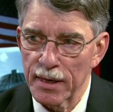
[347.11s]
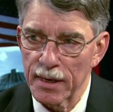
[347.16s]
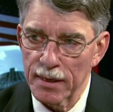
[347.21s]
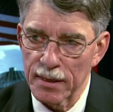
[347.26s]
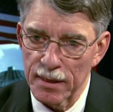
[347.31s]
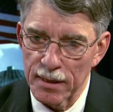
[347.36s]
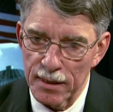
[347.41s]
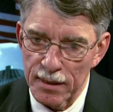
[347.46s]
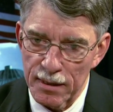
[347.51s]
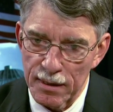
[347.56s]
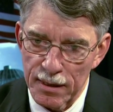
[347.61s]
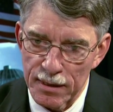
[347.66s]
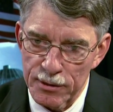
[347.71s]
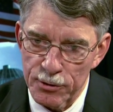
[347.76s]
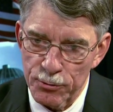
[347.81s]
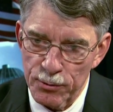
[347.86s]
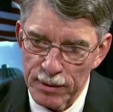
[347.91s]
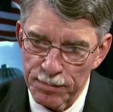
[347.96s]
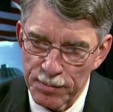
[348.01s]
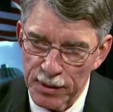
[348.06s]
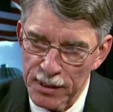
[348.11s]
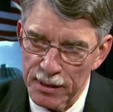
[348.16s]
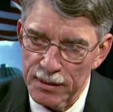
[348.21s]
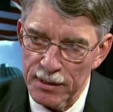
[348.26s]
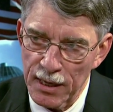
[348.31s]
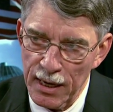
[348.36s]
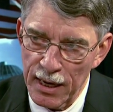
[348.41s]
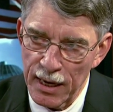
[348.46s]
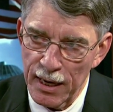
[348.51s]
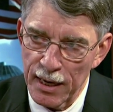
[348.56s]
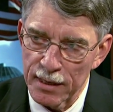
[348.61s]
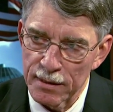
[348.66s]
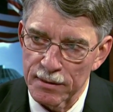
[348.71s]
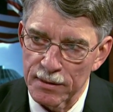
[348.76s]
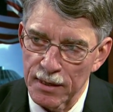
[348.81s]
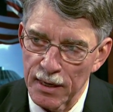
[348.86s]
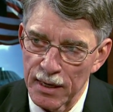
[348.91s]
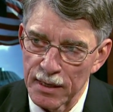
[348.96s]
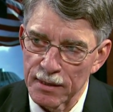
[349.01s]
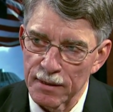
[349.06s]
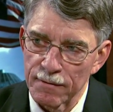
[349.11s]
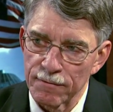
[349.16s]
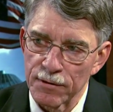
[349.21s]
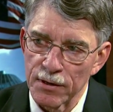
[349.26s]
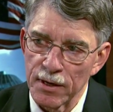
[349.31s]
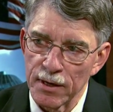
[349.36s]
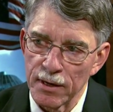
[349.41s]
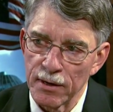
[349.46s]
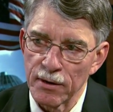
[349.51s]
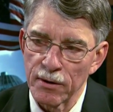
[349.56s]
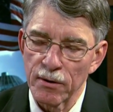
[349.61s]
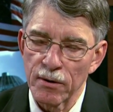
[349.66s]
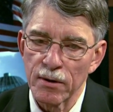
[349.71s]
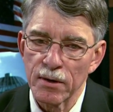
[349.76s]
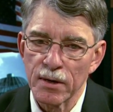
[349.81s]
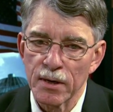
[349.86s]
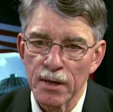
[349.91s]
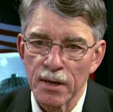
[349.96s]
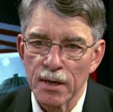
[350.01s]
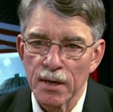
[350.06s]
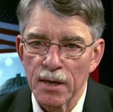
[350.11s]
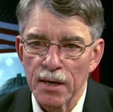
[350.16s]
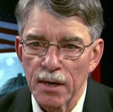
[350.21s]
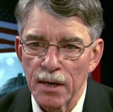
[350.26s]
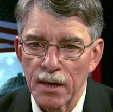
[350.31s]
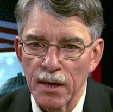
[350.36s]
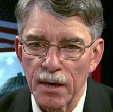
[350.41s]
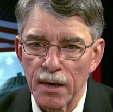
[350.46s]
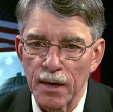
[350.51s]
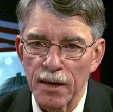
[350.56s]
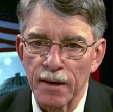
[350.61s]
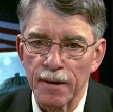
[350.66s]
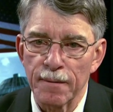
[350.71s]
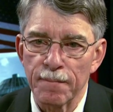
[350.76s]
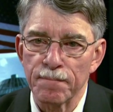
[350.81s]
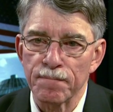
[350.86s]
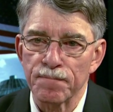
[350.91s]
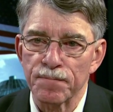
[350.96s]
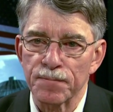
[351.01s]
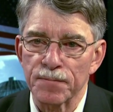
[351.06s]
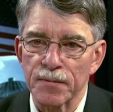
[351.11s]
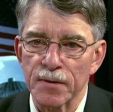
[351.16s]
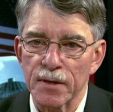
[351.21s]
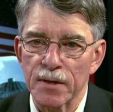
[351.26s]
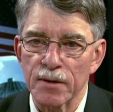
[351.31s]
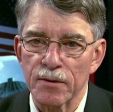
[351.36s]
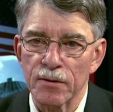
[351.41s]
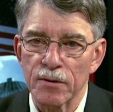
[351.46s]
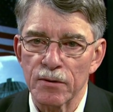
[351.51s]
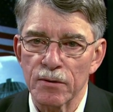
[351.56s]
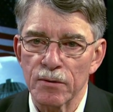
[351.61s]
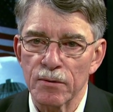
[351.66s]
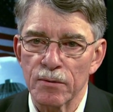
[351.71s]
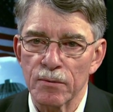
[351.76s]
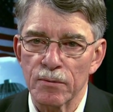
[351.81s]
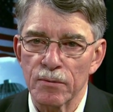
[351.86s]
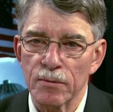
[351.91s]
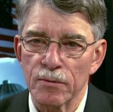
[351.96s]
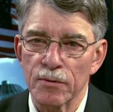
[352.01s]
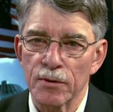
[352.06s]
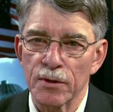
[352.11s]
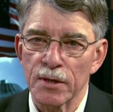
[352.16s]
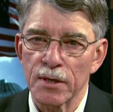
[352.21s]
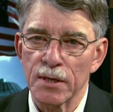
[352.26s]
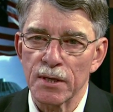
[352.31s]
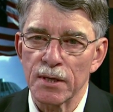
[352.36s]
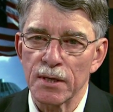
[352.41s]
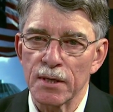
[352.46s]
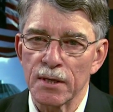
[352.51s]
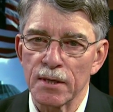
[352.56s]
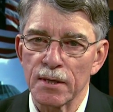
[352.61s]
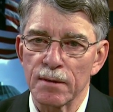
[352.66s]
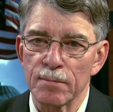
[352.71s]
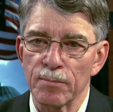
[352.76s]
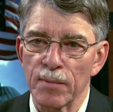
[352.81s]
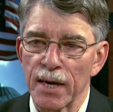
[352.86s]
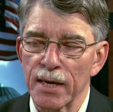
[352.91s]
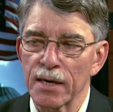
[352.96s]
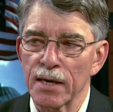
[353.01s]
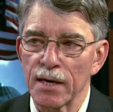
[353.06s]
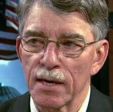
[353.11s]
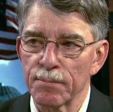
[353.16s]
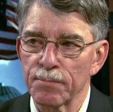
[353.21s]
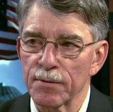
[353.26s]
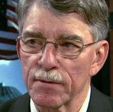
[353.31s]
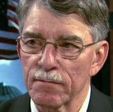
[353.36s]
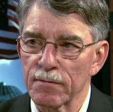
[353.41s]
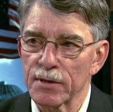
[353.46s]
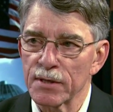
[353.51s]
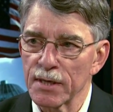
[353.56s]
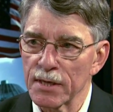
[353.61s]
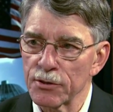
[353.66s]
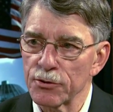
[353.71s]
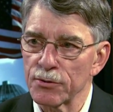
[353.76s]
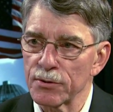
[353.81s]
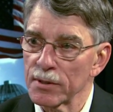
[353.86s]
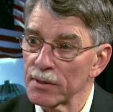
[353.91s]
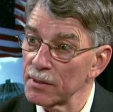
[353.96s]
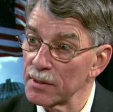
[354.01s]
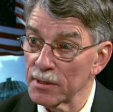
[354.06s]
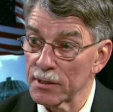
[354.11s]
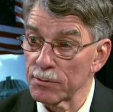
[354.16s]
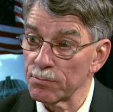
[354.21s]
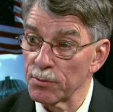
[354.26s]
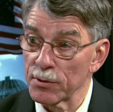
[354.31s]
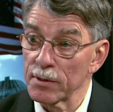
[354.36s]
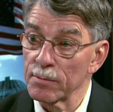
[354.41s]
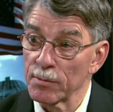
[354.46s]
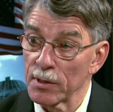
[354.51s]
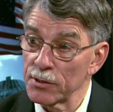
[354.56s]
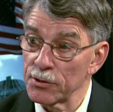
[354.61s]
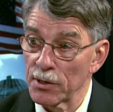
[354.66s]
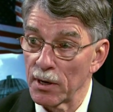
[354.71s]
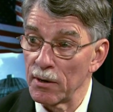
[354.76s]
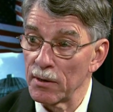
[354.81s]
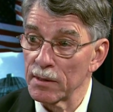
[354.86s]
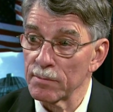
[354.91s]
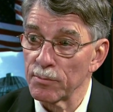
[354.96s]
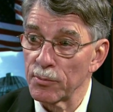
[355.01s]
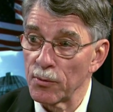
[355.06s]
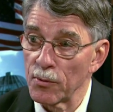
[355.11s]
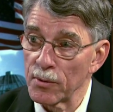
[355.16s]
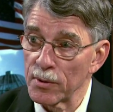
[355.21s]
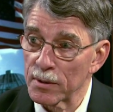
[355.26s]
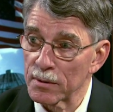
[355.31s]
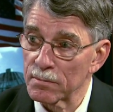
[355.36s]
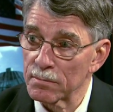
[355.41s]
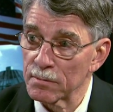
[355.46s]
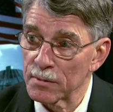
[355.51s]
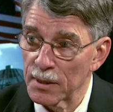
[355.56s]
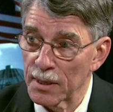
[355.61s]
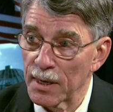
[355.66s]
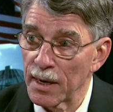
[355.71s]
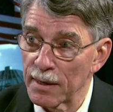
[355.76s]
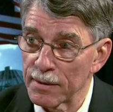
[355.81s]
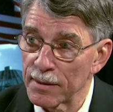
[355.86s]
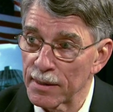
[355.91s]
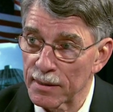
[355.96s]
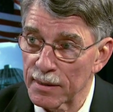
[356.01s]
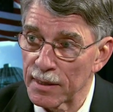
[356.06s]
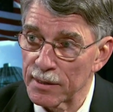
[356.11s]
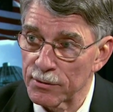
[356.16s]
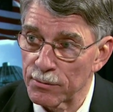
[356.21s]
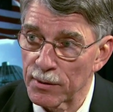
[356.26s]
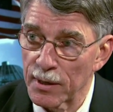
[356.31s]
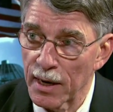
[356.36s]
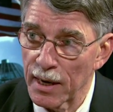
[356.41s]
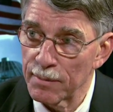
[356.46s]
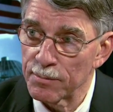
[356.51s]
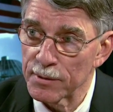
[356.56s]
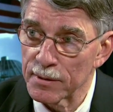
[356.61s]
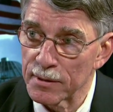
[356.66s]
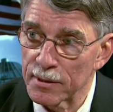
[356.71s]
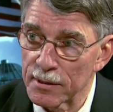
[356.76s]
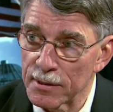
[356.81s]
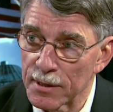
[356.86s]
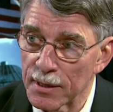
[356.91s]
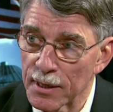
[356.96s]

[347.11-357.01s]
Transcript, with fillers: a, uh, a, sweeping tide kind of year, um, the makeup of the district is pretty much all important. And I think that's what happened this